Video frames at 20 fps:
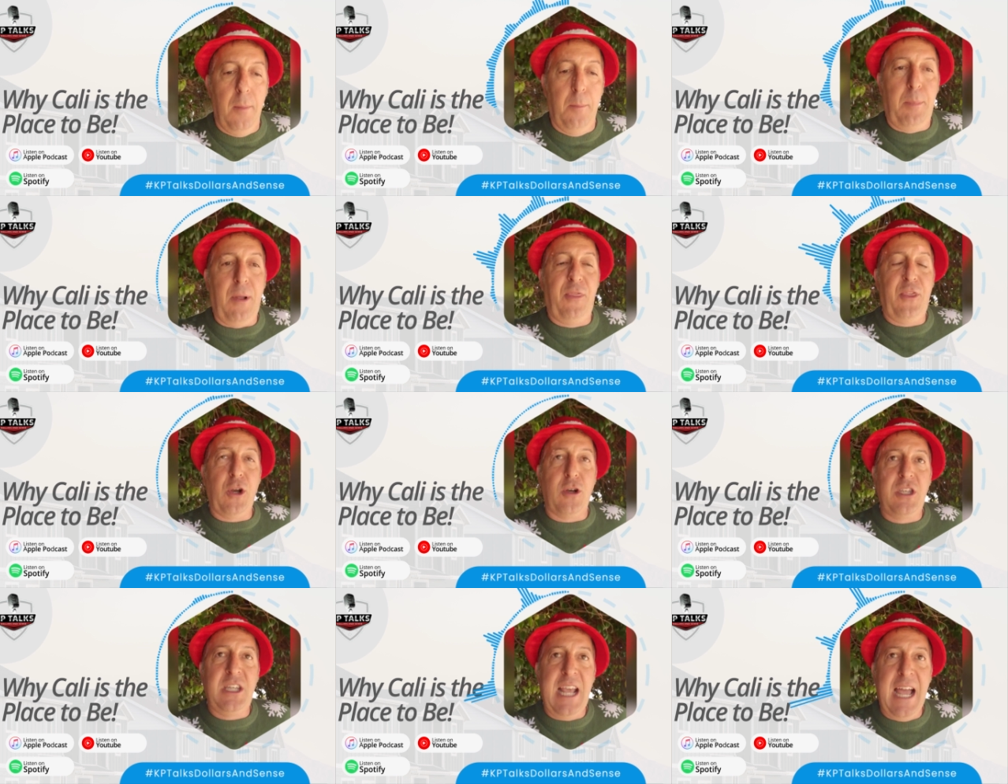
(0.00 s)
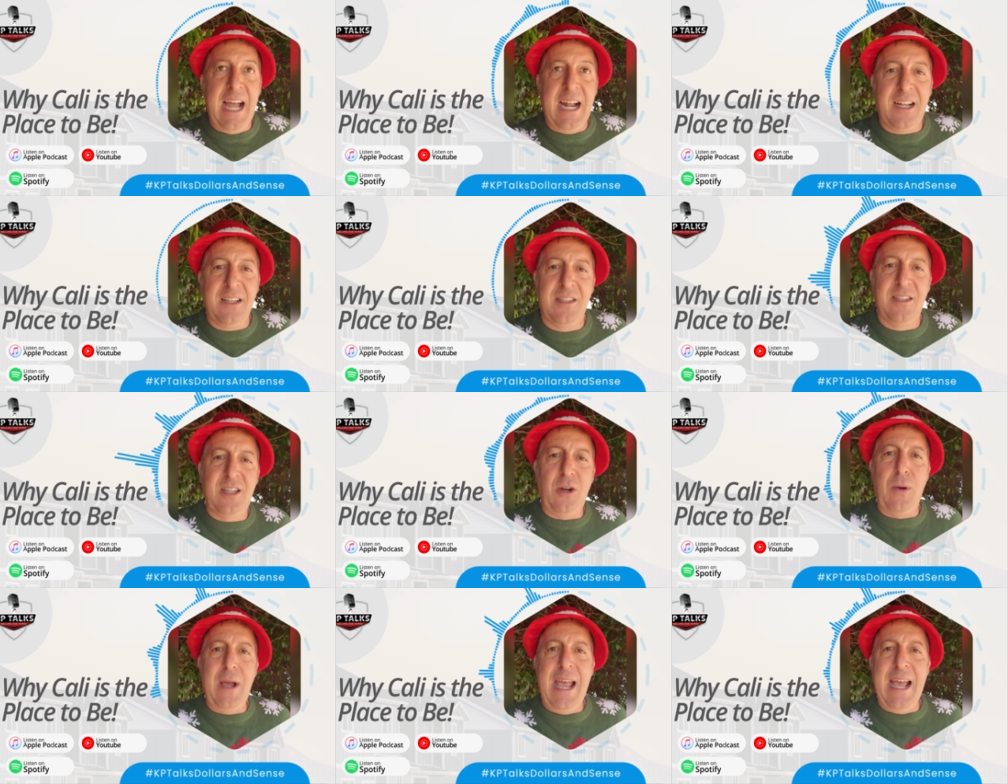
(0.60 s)
but their tech is
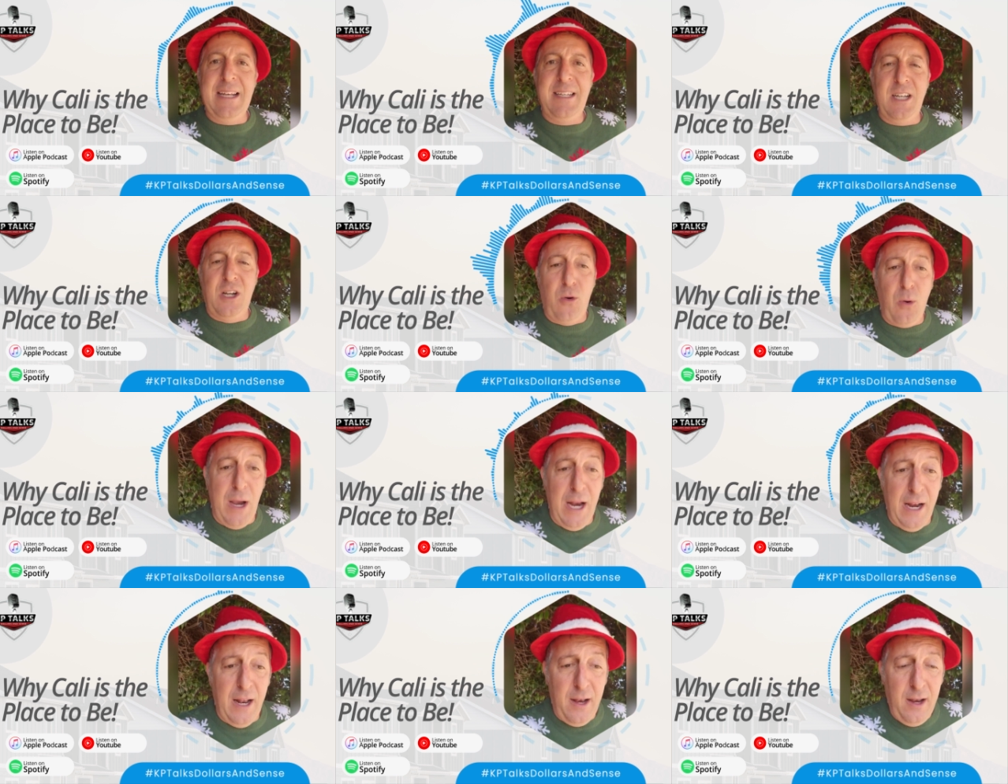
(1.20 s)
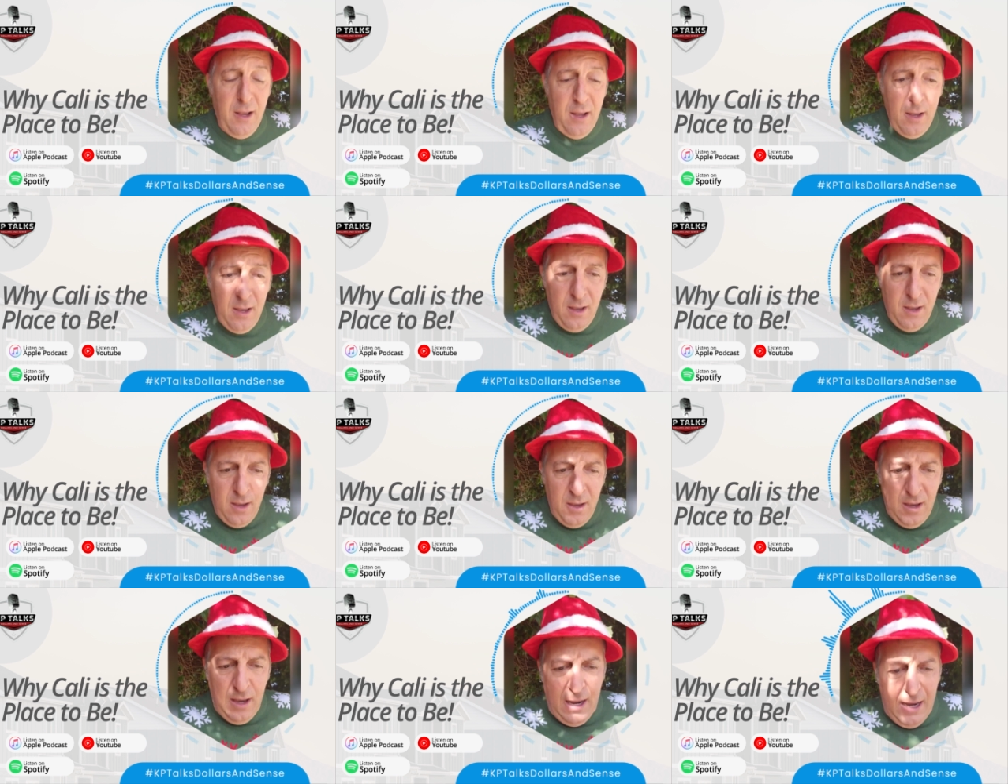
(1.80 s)
so antiquated
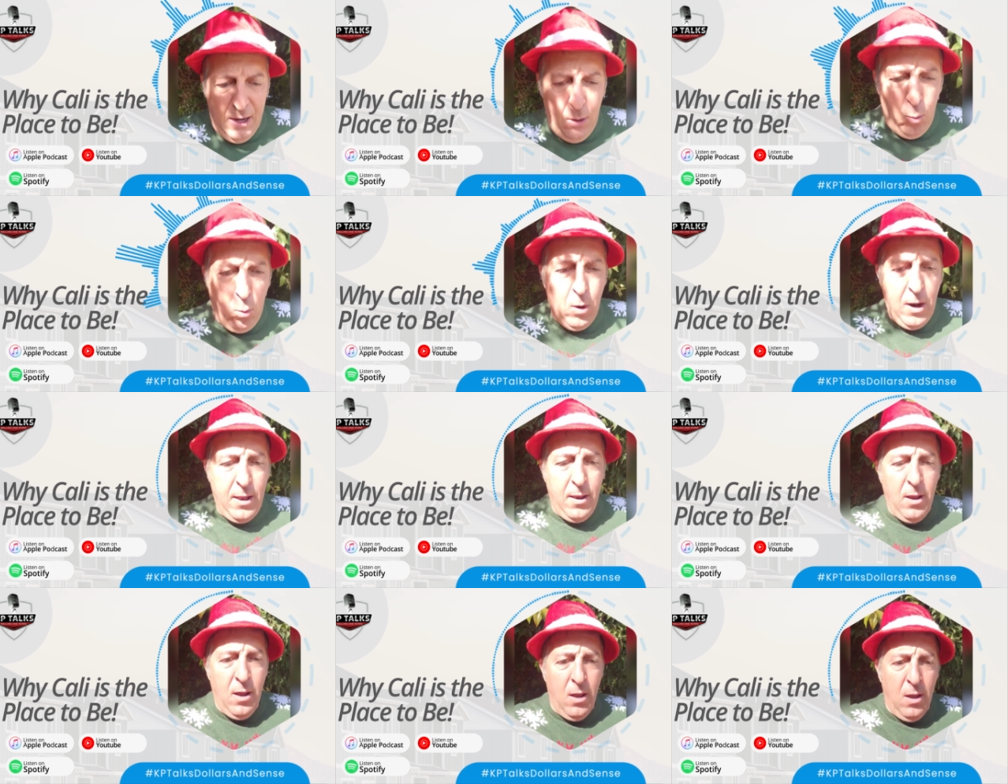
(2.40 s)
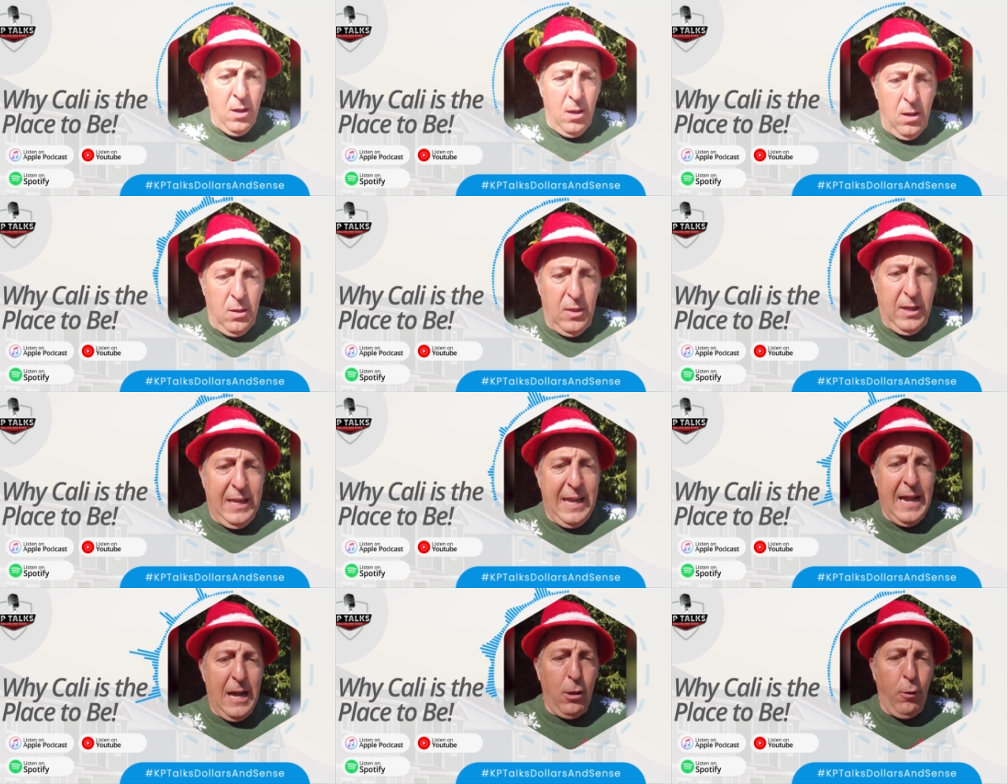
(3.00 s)
and what the
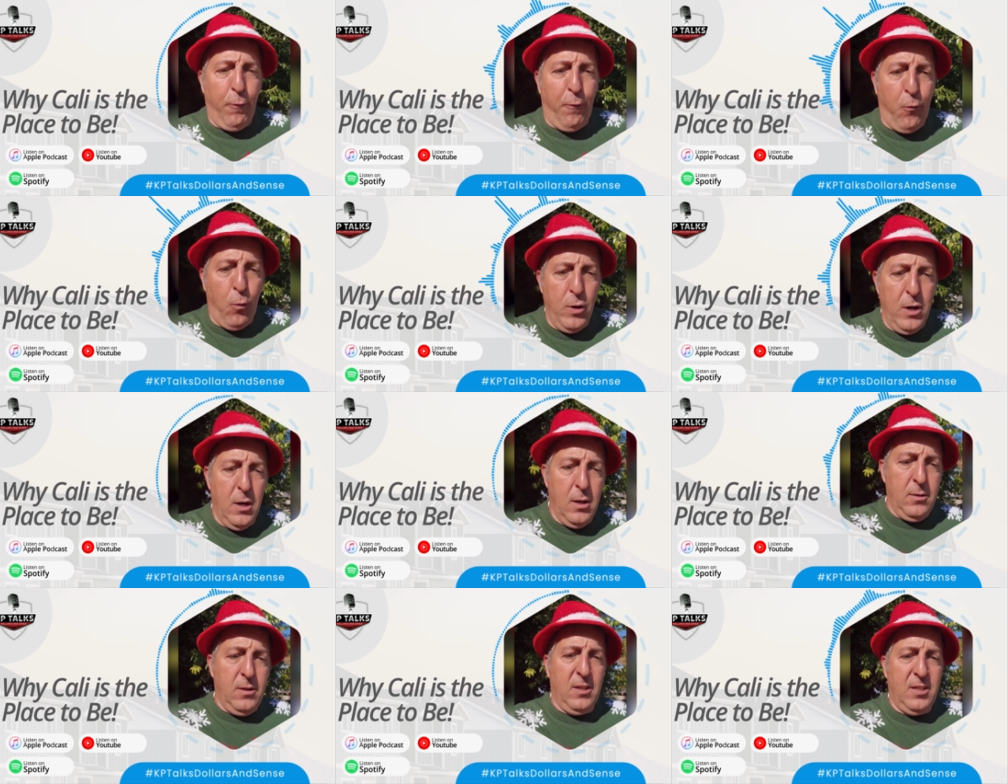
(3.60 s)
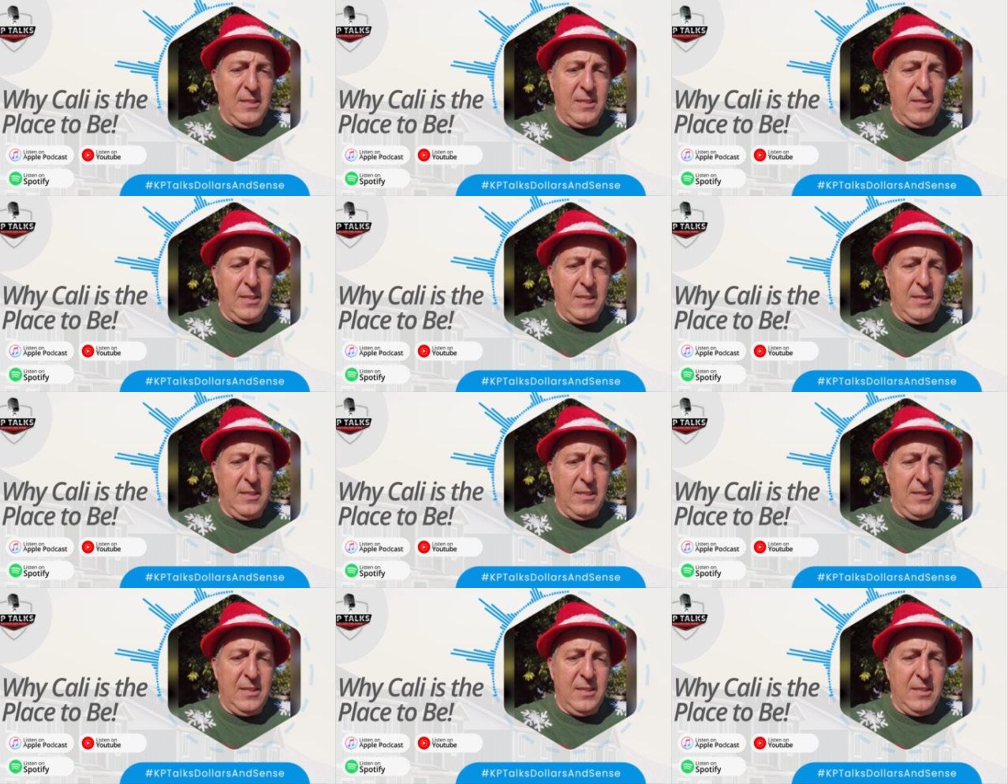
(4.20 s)
California, the